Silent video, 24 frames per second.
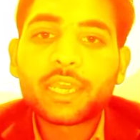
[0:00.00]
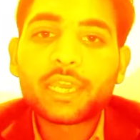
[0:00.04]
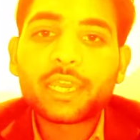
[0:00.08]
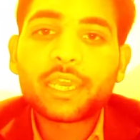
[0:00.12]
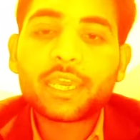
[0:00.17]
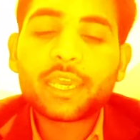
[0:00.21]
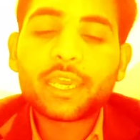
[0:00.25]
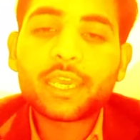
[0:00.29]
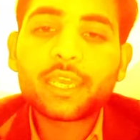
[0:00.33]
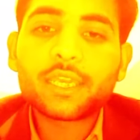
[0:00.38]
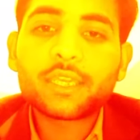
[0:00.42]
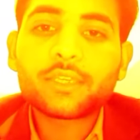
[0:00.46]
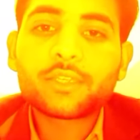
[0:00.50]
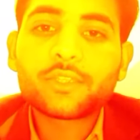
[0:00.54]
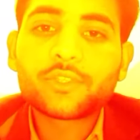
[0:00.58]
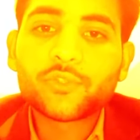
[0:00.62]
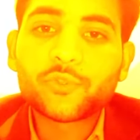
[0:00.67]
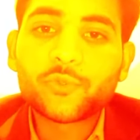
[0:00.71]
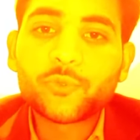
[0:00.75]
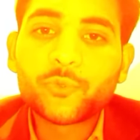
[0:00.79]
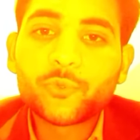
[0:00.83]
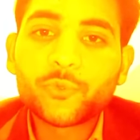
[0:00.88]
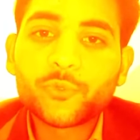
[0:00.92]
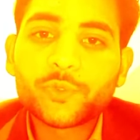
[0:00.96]
A is
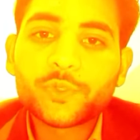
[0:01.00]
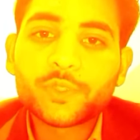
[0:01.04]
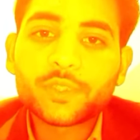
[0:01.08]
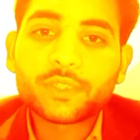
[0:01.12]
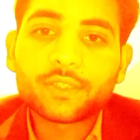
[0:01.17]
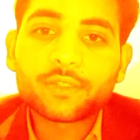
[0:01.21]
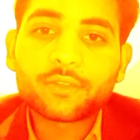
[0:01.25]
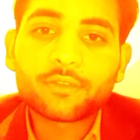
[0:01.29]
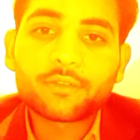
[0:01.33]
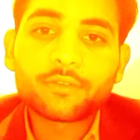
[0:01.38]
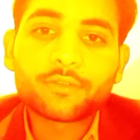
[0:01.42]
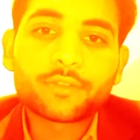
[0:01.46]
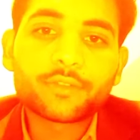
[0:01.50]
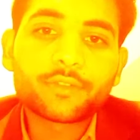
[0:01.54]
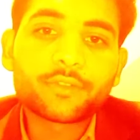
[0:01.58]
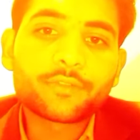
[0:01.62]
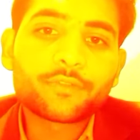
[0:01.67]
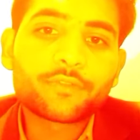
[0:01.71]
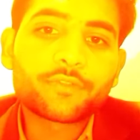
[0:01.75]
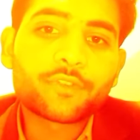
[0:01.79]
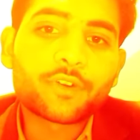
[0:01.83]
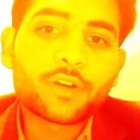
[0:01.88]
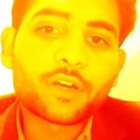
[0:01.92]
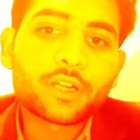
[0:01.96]
used
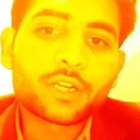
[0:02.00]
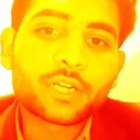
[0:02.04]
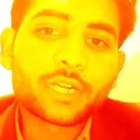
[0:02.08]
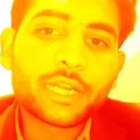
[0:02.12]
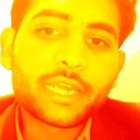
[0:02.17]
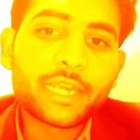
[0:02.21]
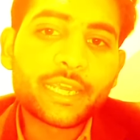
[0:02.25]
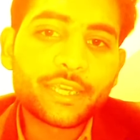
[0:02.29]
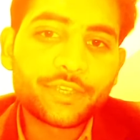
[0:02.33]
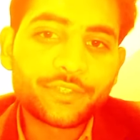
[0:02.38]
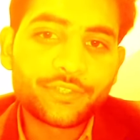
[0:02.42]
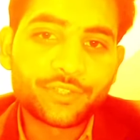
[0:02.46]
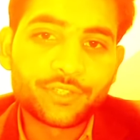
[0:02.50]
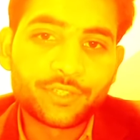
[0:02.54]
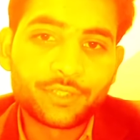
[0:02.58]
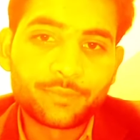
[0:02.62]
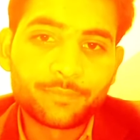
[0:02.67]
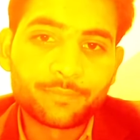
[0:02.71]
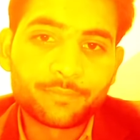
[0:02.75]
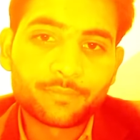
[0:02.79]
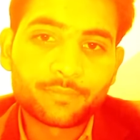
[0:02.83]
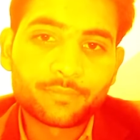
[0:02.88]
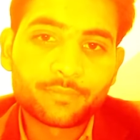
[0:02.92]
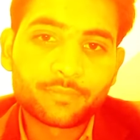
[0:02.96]
for AC
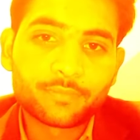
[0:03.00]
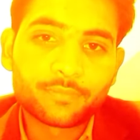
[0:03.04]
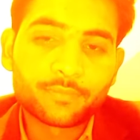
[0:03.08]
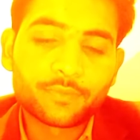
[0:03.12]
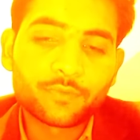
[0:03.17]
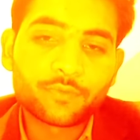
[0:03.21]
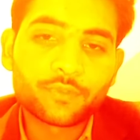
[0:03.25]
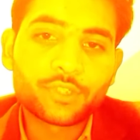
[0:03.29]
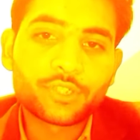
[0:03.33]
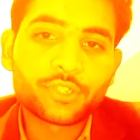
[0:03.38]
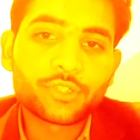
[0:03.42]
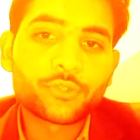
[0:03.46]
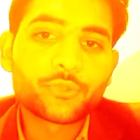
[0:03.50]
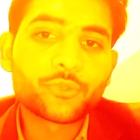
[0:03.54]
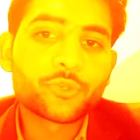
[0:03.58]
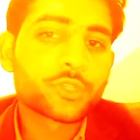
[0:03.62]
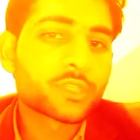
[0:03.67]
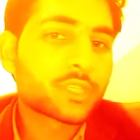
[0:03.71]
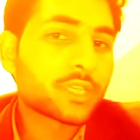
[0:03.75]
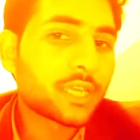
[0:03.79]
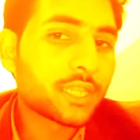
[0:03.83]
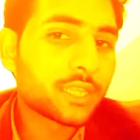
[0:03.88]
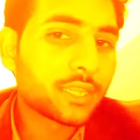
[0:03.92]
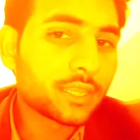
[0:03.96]
which is
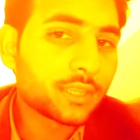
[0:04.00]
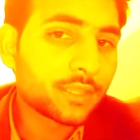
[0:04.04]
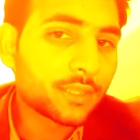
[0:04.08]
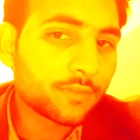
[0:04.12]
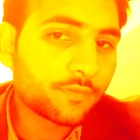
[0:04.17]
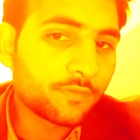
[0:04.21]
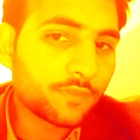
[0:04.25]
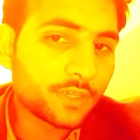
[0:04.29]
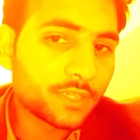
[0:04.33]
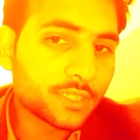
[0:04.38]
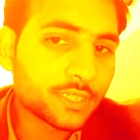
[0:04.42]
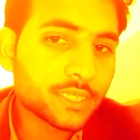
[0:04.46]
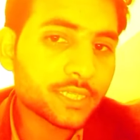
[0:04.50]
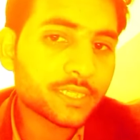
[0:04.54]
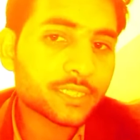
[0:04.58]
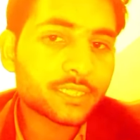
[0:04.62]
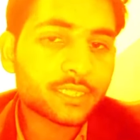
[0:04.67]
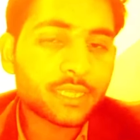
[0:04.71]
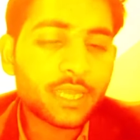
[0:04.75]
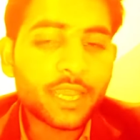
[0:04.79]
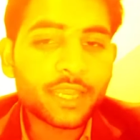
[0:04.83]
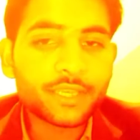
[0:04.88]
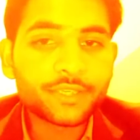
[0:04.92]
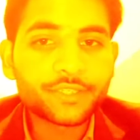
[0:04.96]
used in physics
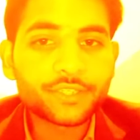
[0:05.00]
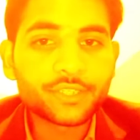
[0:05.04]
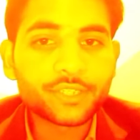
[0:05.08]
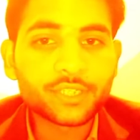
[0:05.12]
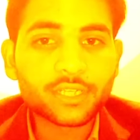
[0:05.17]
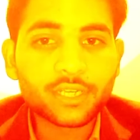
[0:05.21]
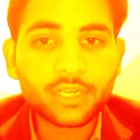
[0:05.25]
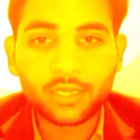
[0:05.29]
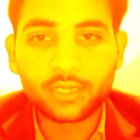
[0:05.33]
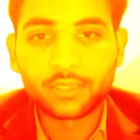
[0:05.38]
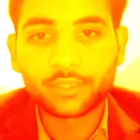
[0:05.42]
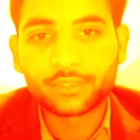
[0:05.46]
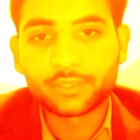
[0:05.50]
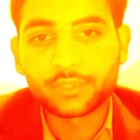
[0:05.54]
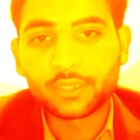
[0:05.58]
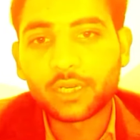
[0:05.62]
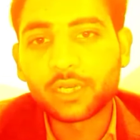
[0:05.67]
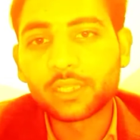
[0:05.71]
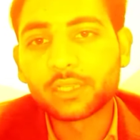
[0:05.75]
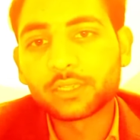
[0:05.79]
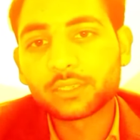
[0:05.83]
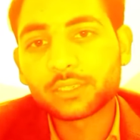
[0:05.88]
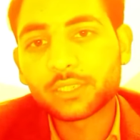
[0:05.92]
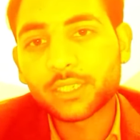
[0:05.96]
AC current
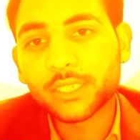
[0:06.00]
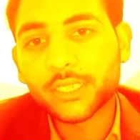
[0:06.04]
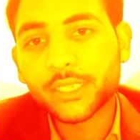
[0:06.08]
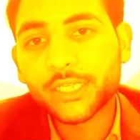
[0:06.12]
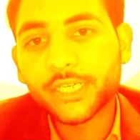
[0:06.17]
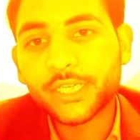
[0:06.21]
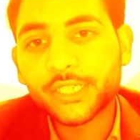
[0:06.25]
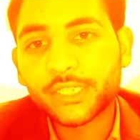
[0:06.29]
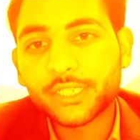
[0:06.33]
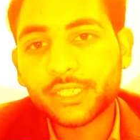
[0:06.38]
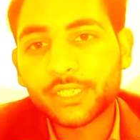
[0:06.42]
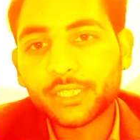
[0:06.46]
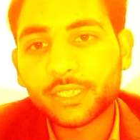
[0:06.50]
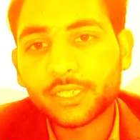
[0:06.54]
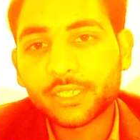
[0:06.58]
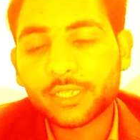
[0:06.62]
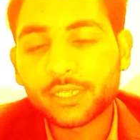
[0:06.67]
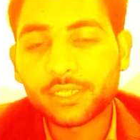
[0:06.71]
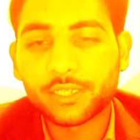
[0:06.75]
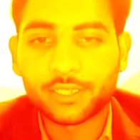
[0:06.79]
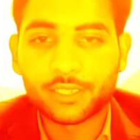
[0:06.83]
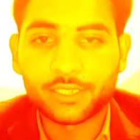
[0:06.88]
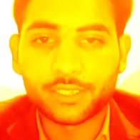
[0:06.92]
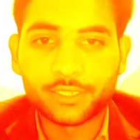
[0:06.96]
alternating
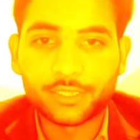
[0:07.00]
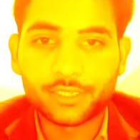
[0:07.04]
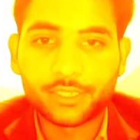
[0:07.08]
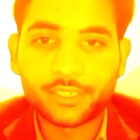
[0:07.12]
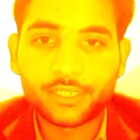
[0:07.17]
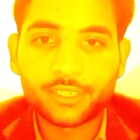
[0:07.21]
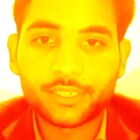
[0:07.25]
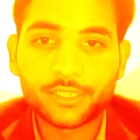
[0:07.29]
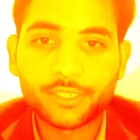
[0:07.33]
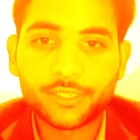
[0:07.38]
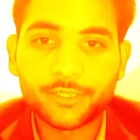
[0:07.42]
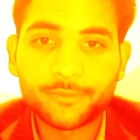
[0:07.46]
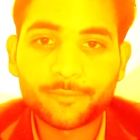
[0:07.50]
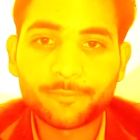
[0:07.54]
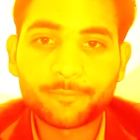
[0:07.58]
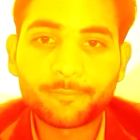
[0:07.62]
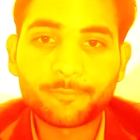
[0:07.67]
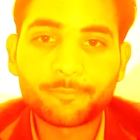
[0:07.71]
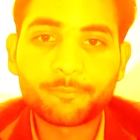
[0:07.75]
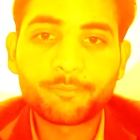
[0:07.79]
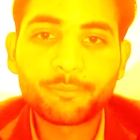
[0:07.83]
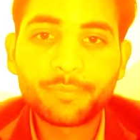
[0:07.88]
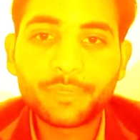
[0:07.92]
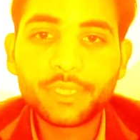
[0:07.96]
current.
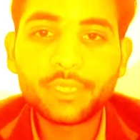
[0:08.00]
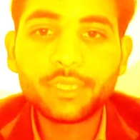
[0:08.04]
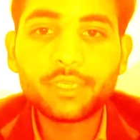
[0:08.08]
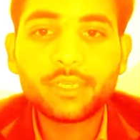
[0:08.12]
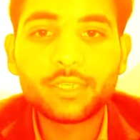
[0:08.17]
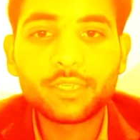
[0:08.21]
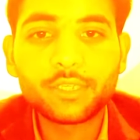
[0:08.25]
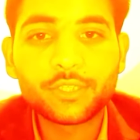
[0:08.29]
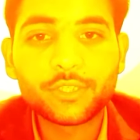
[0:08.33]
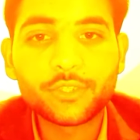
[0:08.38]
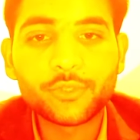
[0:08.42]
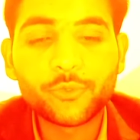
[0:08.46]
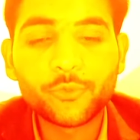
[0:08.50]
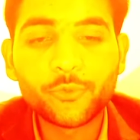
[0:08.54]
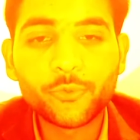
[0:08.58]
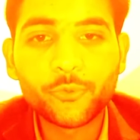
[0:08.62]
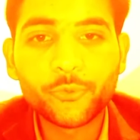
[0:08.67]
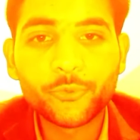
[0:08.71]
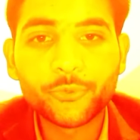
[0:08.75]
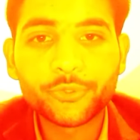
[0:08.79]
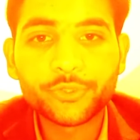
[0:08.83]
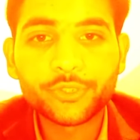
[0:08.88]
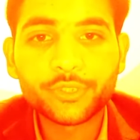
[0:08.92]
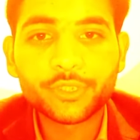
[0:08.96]
B is
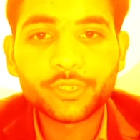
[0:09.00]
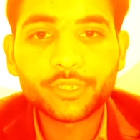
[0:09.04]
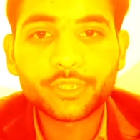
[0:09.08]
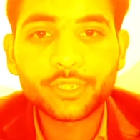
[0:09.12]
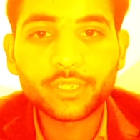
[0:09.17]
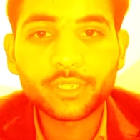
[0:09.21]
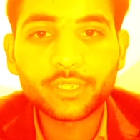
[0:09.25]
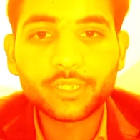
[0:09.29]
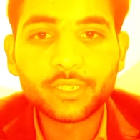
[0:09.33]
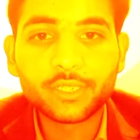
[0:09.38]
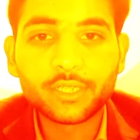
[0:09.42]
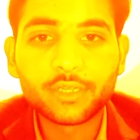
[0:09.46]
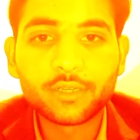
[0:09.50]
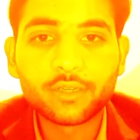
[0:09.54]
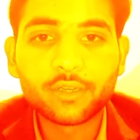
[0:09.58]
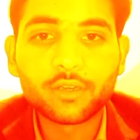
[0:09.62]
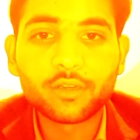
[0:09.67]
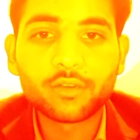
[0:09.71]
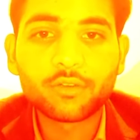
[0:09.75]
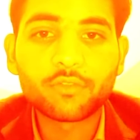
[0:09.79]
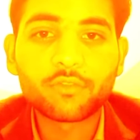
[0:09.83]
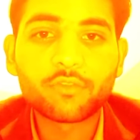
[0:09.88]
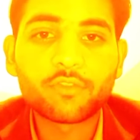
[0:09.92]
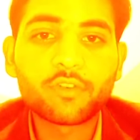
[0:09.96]
used
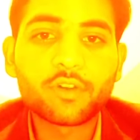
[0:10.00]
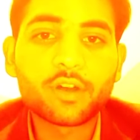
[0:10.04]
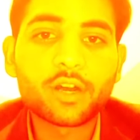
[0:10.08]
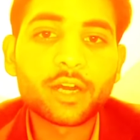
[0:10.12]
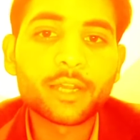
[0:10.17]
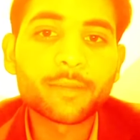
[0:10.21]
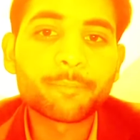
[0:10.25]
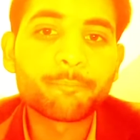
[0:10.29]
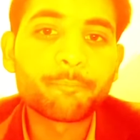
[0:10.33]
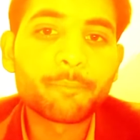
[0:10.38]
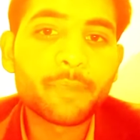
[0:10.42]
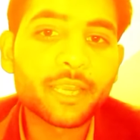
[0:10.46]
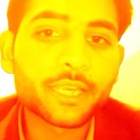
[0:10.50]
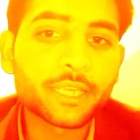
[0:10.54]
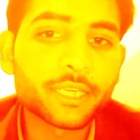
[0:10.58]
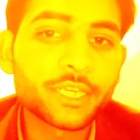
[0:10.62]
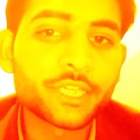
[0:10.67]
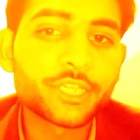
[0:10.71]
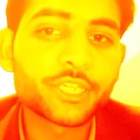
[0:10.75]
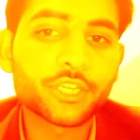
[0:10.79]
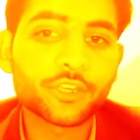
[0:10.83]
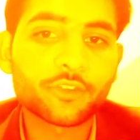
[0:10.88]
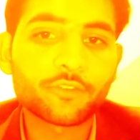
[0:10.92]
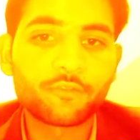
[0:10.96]
for
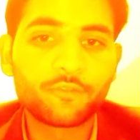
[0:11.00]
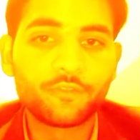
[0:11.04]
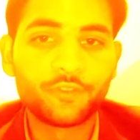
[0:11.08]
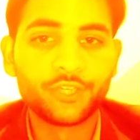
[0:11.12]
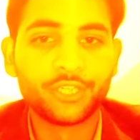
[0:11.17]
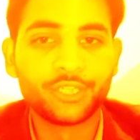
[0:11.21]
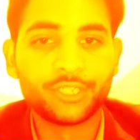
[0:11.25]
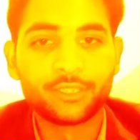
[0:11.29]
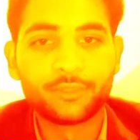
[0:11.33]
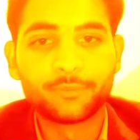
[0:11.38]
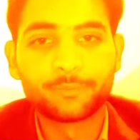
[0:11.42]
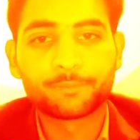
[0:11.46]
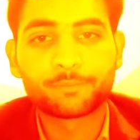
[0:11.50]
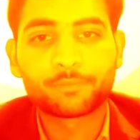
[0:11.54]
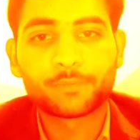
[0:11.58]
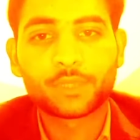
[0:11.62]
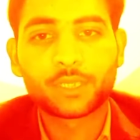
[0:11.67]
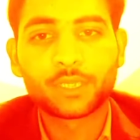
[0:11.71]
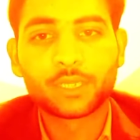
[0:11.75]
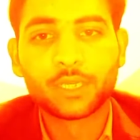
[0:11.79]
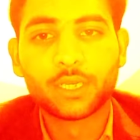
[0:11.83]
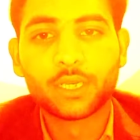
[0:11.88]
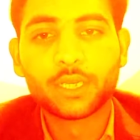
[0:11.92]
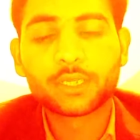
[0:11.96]
magnetic field.
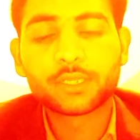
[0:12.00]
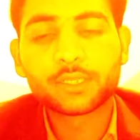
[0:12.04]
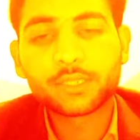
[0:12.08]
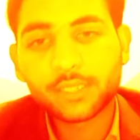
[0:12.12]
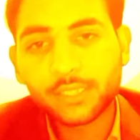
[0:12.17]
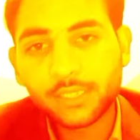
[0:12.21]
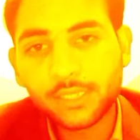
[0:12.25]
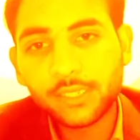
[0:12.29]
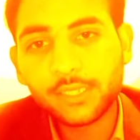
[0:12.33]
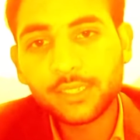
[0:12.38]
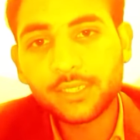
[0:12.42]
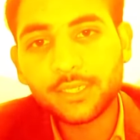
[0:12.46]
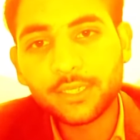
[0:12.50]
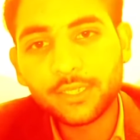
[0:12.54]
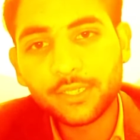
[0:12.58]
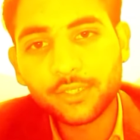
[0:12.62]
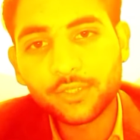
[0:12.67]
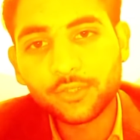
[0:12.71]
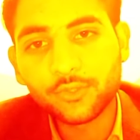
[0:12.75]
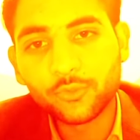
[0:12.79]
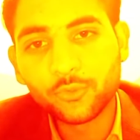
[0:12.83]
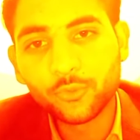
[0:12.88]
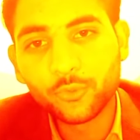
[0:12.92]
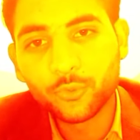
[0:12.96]
C
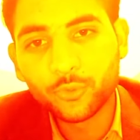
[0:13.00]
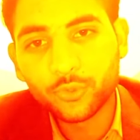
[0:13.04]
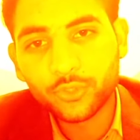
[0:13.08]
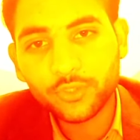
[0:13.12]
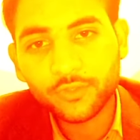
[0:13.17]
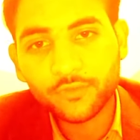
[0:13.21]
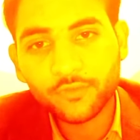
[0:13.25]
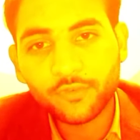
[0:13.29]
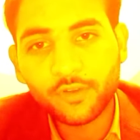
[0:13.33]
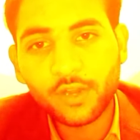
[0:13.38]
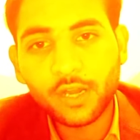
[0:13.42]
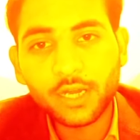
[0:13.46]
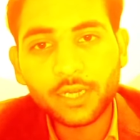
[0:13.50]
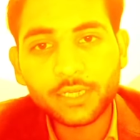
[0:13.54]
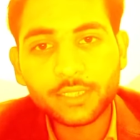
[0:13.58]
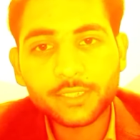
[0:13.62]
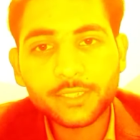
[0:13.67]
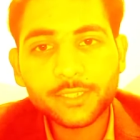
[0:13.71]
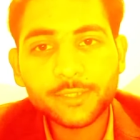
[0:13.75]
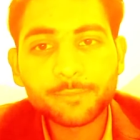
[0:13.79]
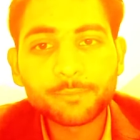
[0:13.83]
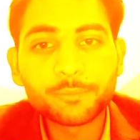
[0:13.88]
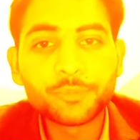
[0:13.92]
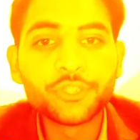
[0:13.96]
is used for
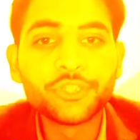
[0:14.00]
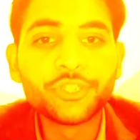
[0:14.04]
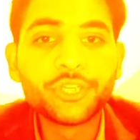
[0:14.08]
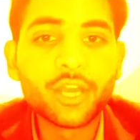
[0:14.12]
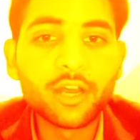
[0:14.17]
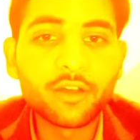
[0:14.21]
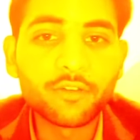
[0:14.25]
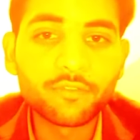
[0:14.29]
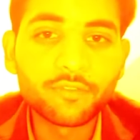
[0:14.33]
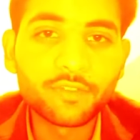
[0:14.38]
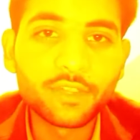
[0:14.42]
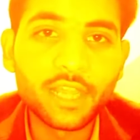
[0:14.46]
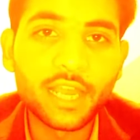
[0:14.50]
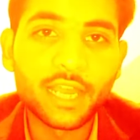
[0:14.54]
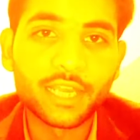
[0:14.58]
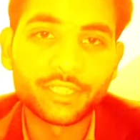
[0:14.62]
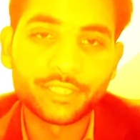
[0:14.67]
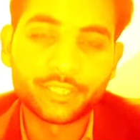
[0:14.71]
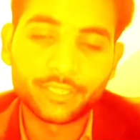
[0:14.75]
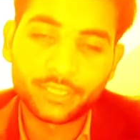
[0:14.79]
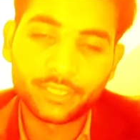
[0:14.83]
speed of light